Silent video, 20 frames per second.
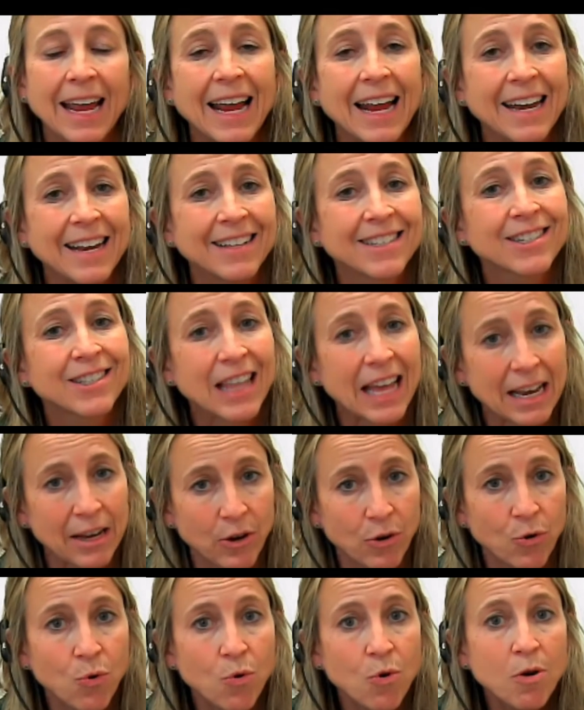And it's that
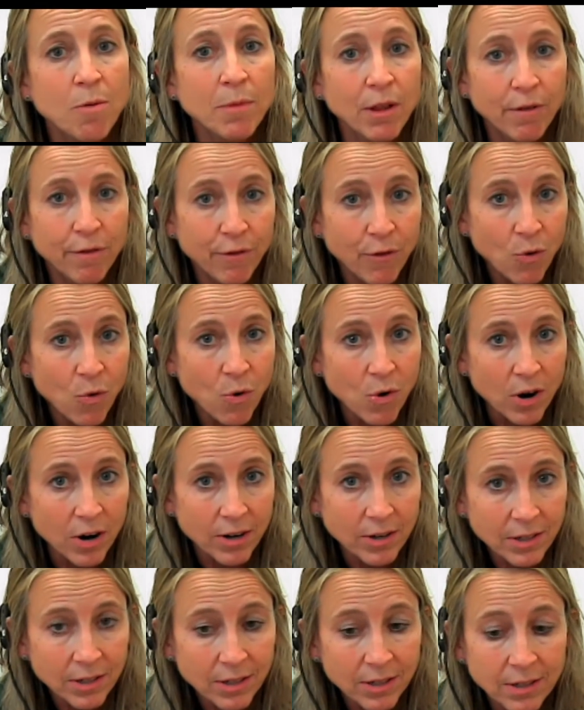normal
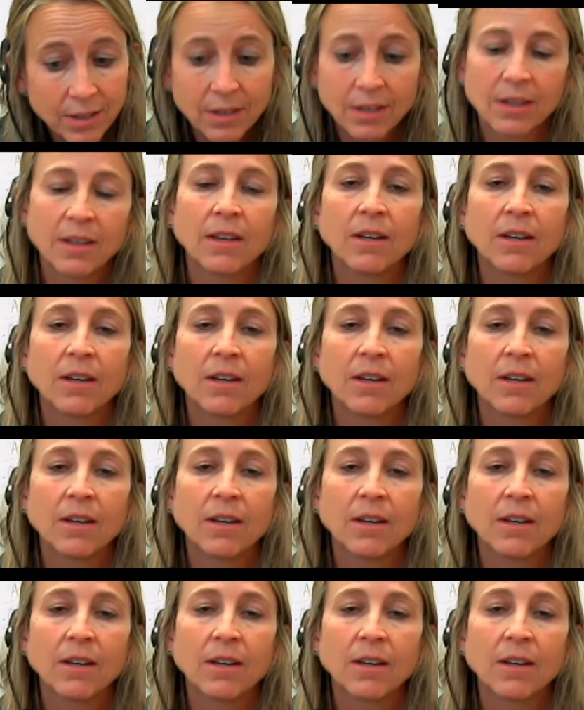force,